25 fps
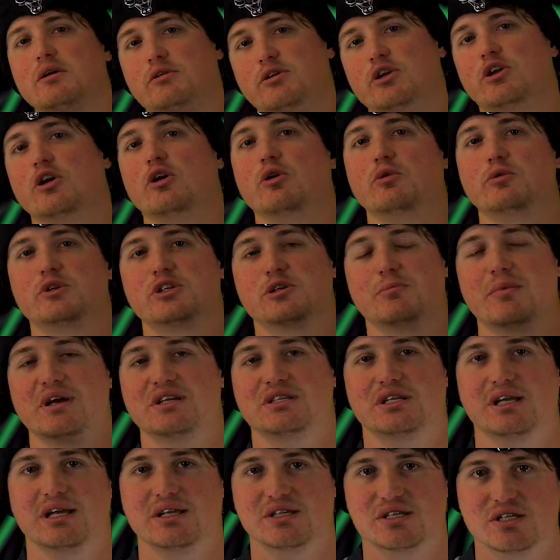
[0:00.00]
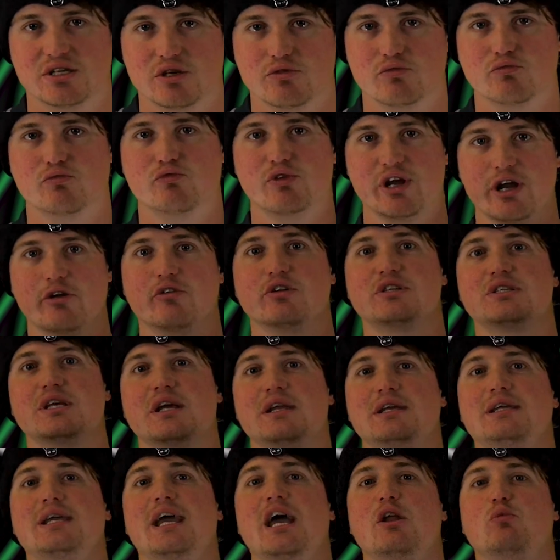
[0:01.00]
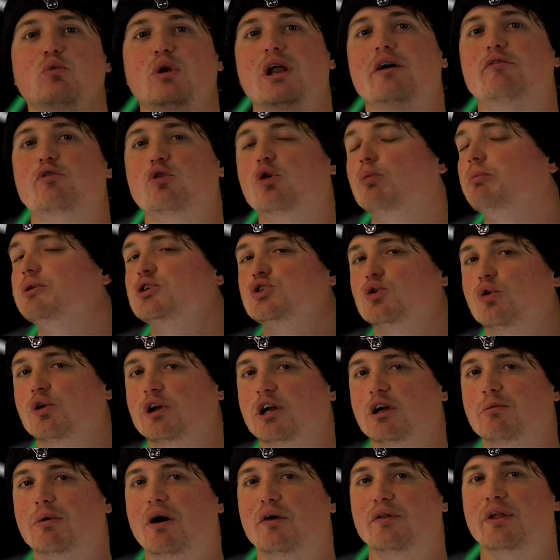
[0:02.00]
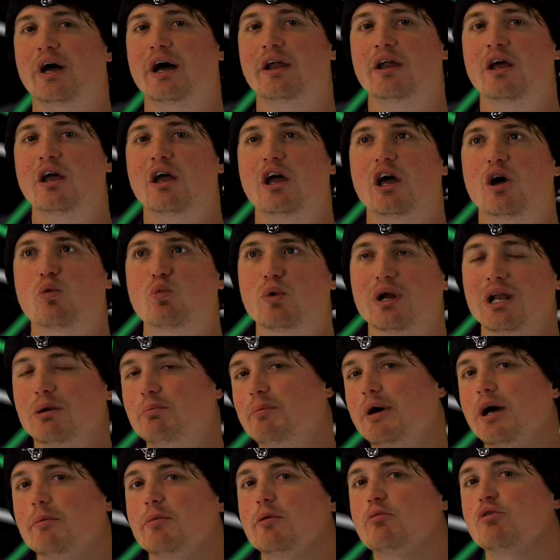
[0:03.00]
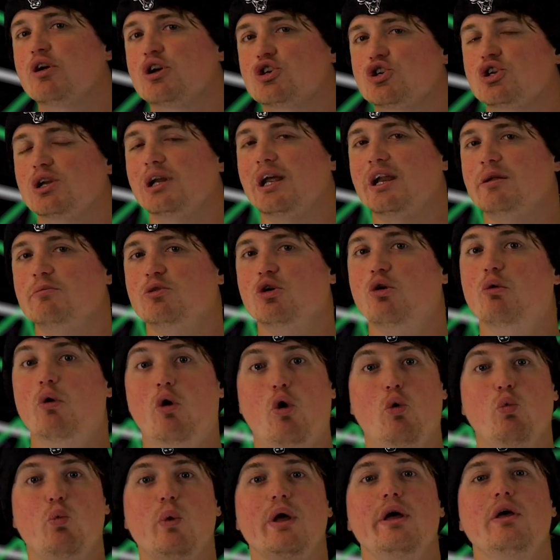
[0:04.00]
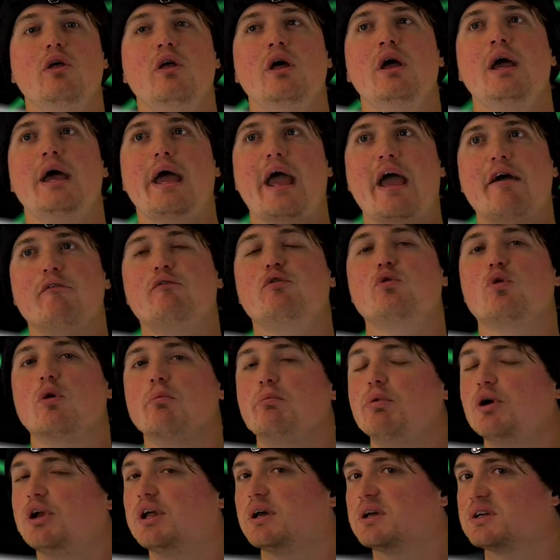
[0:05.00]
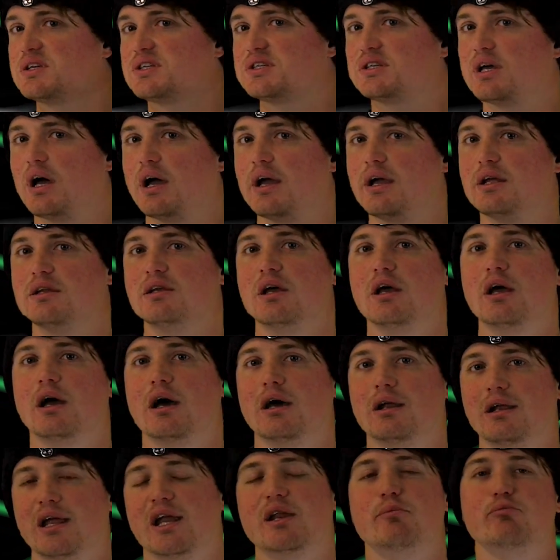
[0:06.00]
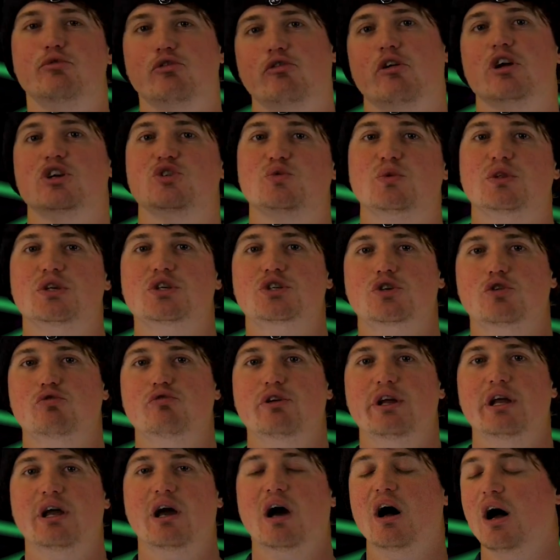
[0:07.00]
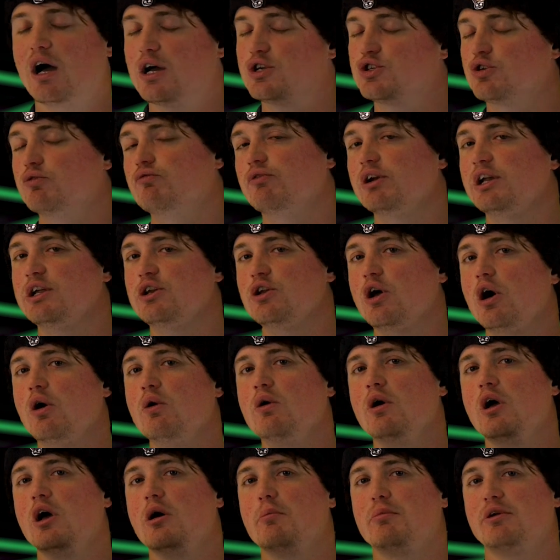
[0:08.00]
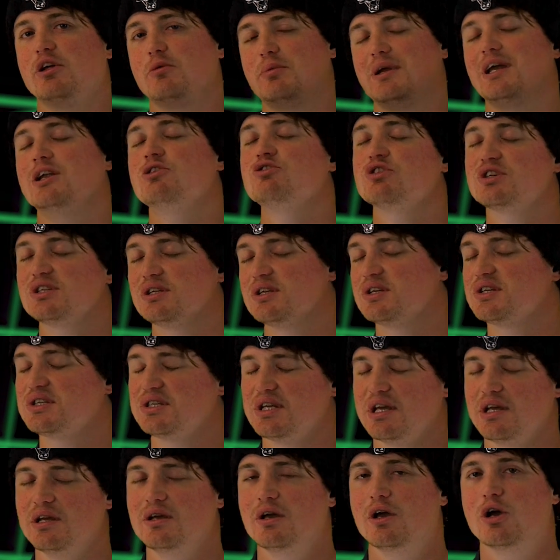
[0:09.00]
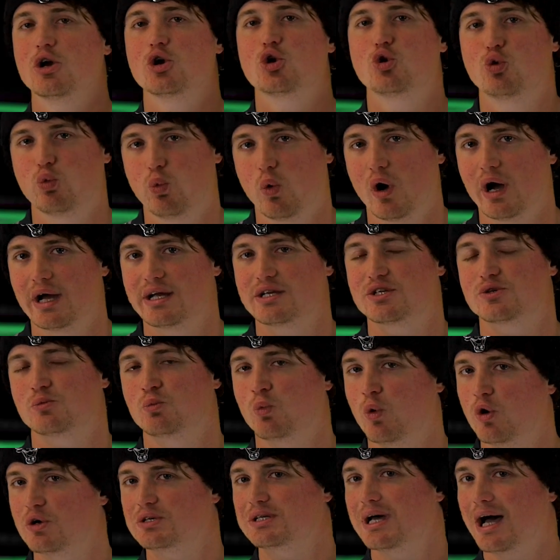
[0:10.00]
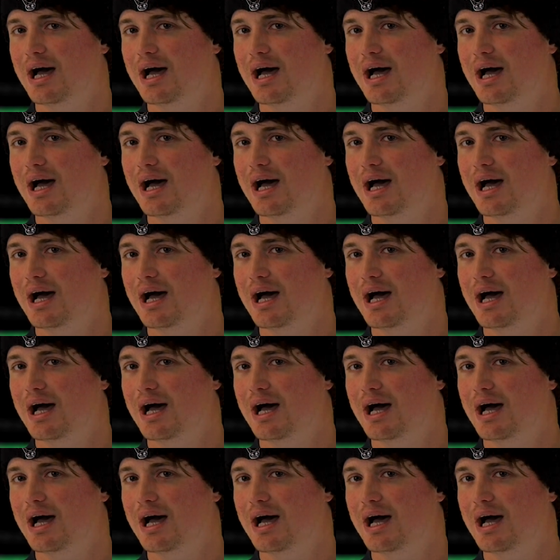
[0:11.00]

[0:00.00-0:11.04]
you know, domestic incident rear its head again? Will everyone be talking about that? And will Impact be pressured to let him go? Or will everyone put it aside and let him progress with his career? I don't really know, but it'll be interesting to see quite what